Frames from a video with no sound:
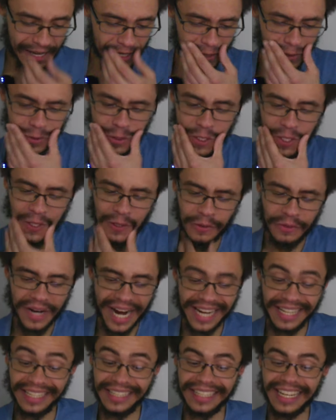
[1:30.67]
you too?
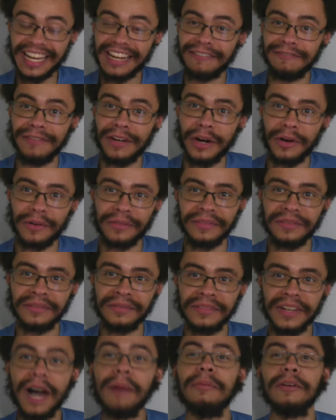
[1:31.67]
I need to get a phone.
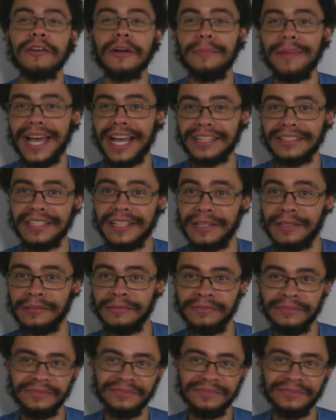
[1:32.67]
I'll be right back, dinner.